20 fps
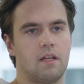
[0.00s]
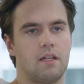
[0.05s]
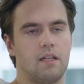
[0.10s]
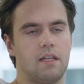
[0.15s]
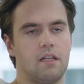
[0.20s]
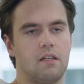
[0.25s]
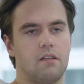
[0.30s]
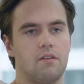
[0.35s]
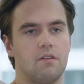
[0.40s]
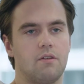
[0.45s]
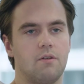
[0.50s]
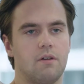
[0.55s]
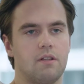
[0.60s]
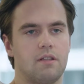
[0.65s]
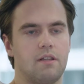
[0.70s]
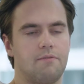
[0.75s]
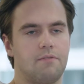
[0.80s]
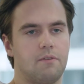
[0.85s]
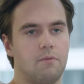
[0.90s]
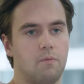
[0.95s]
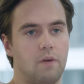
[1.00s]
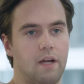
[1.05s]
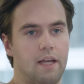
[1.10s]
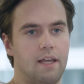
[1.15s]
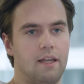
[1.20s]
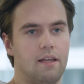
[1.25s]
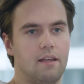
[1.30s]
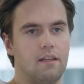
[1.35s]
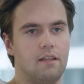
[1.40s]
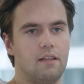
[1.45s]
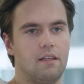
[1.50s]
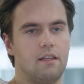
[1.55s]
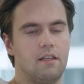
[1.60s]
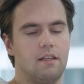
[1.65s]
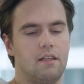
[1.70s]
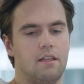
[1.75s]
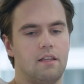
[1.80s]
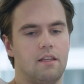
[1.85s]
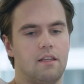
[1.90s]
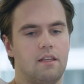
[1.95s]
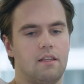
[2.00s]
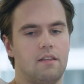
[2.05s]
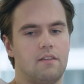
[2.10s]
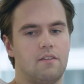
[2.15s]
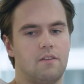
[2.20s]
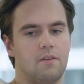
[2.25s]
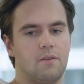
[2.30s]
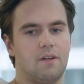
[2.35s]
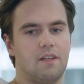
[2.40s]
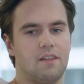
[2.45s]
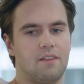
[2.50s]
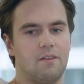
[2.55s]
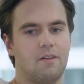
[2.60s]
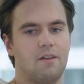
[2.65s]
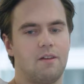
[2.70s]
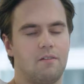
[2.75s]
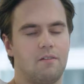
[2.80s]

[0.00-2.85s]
I needed to go a different way. So I thought